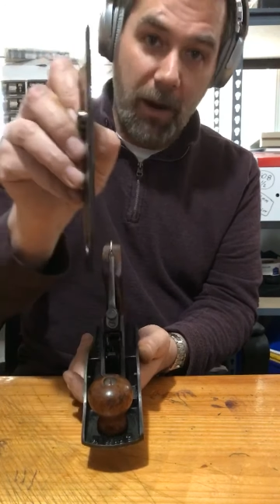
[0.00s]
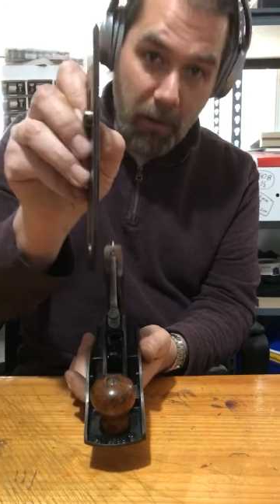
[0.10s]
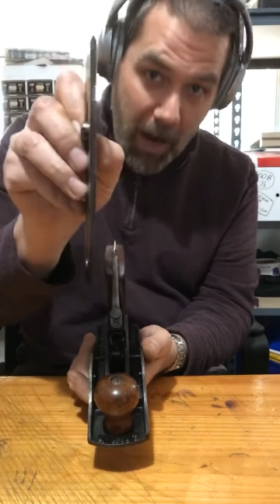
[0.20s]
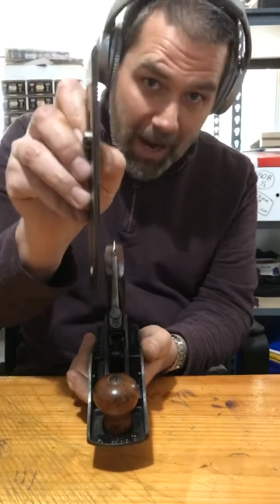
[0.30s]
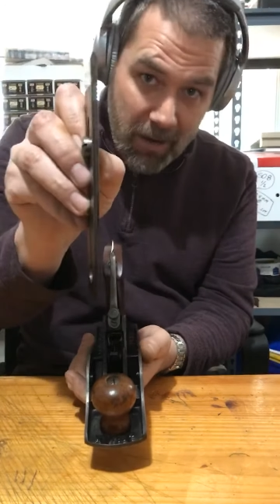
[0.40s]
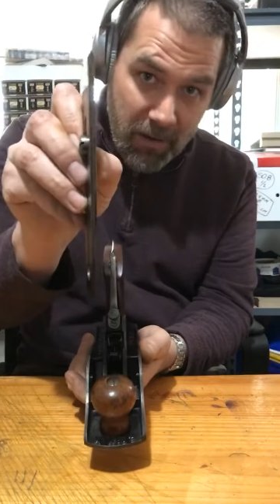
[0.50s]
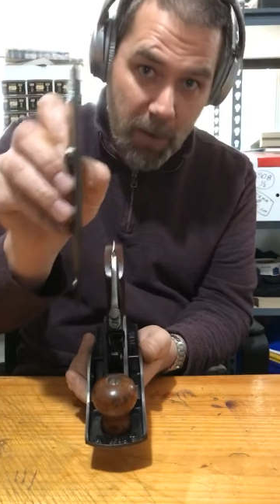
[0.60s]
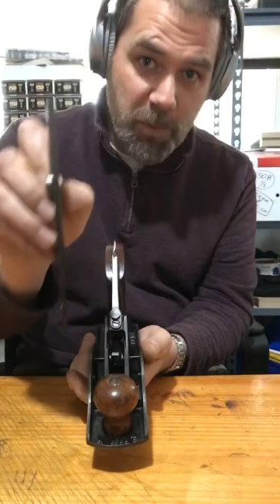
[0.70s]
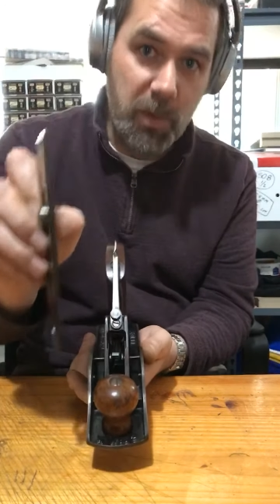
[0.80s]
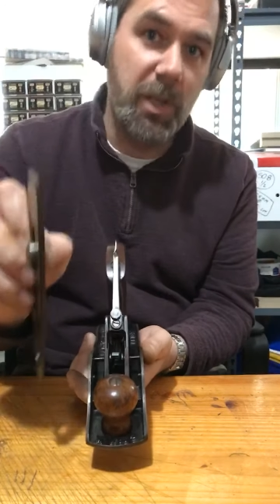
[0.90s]
Thicker
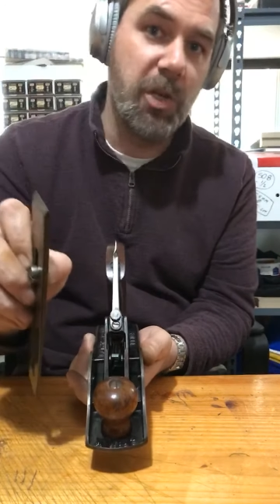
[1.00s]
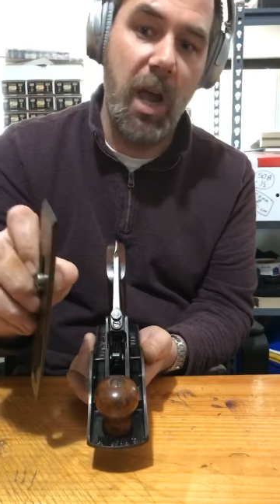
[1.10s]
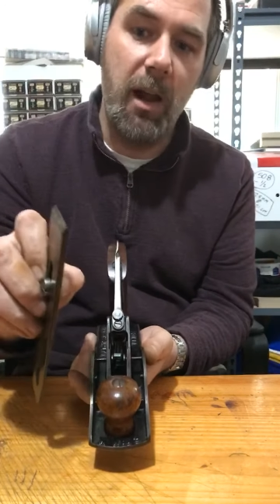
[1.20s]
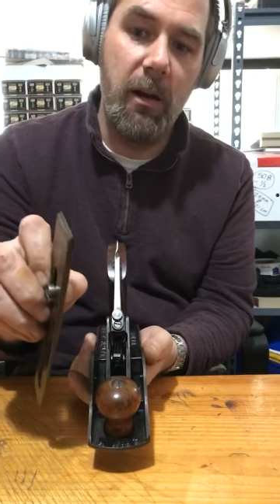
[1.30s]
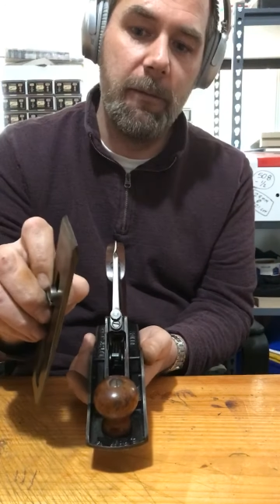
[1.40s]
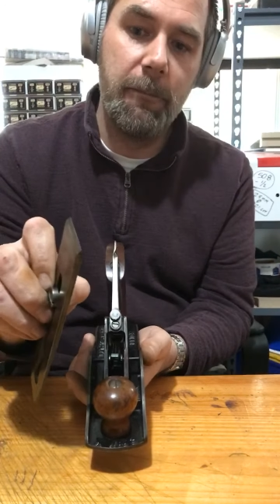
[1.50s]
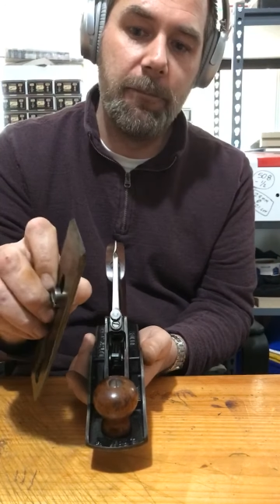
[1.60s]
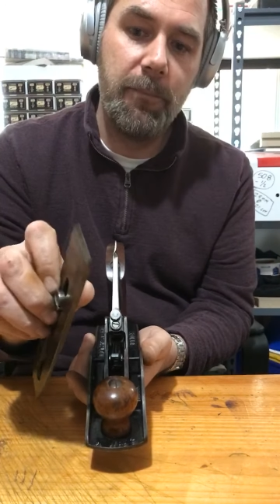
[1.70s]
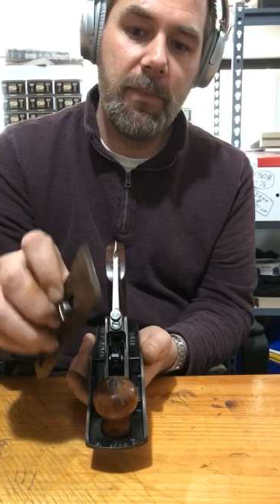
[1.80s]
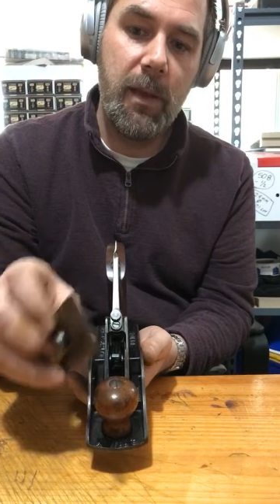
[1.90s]
iron helps with the chatter.
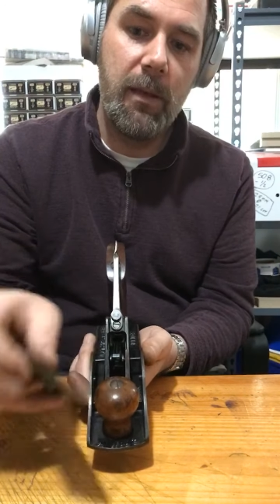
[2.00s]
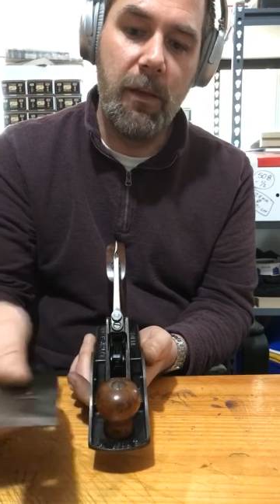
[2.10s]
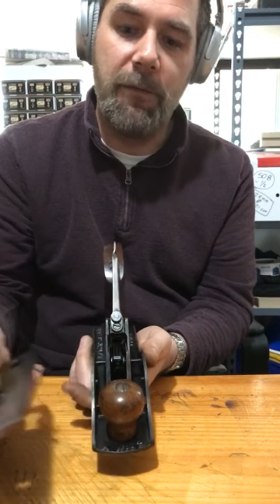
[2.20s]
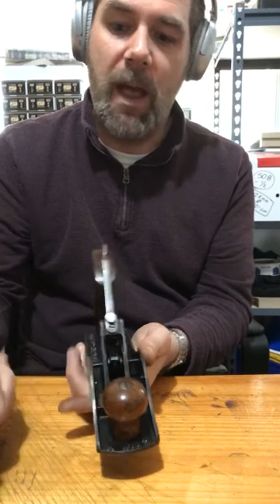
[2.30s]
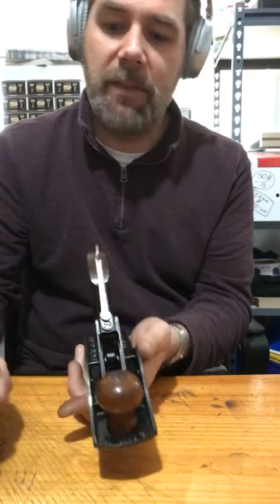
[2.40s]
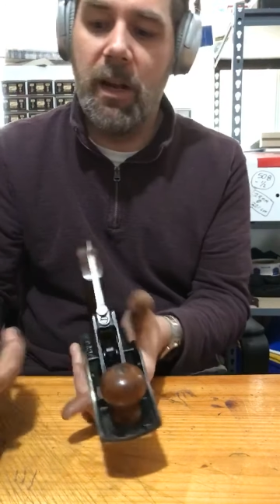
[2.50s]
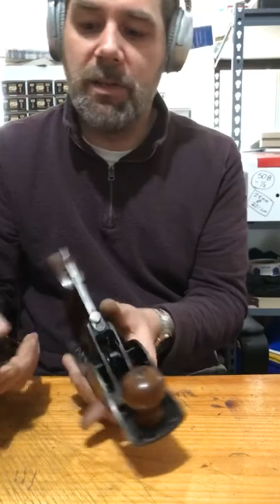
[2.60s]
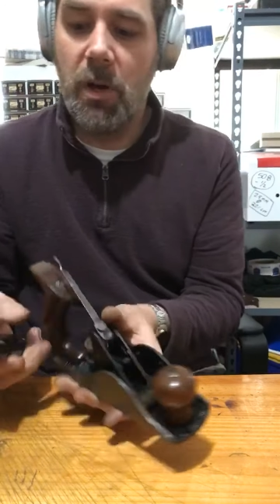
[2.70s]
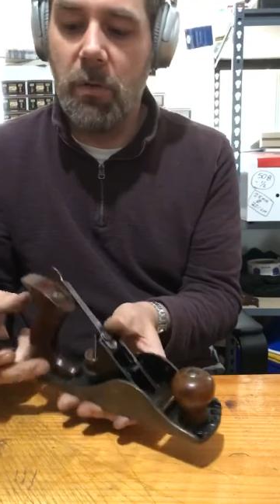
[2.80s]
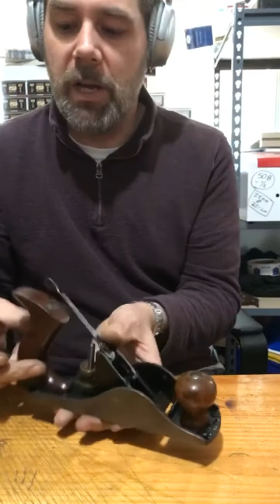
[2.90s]
The fact
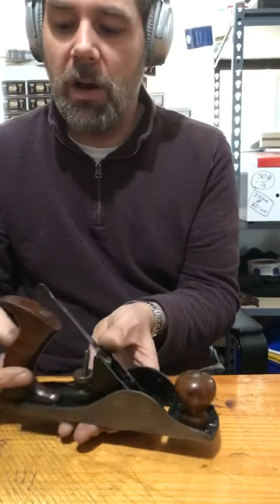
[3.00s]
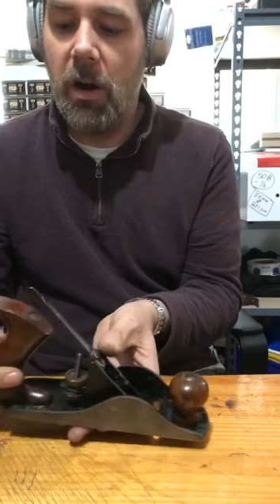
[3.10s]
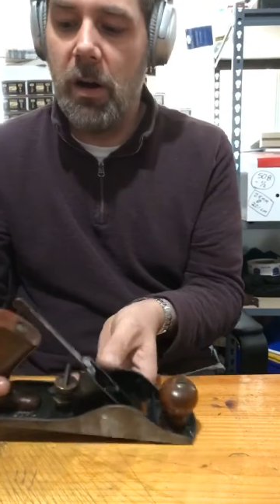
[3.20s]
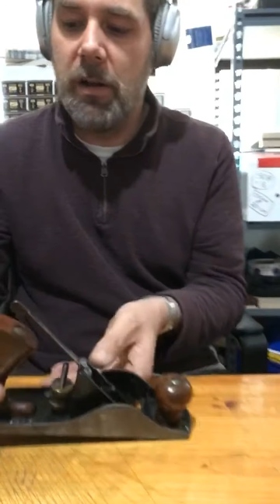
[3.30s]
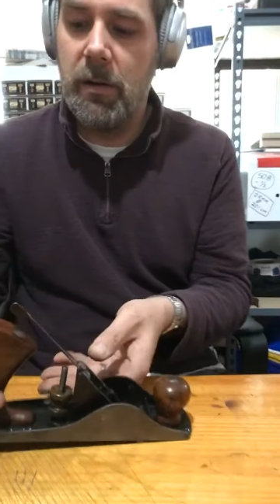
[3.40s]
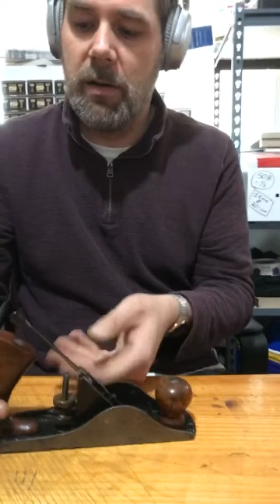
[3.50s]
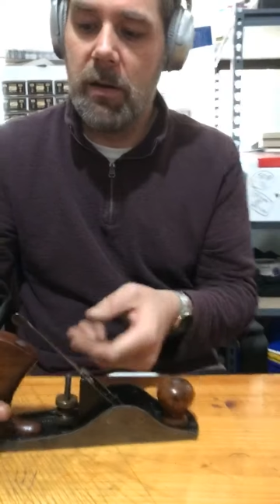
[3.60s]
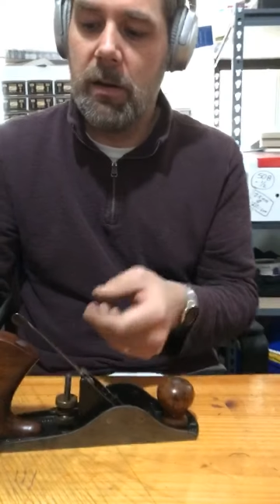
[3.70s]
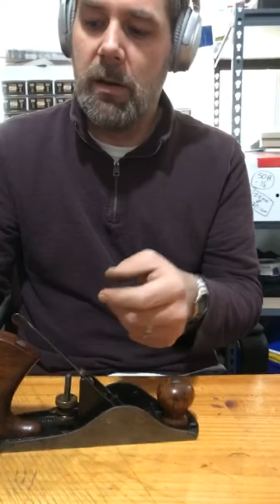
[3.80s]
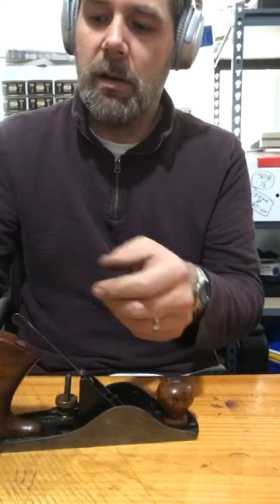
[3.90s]
that it's only
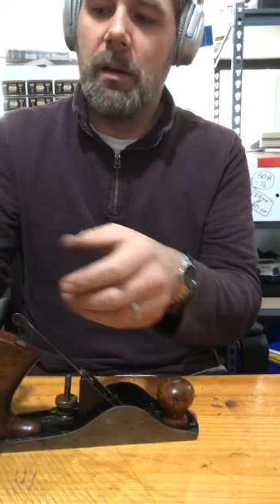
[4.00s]
hardened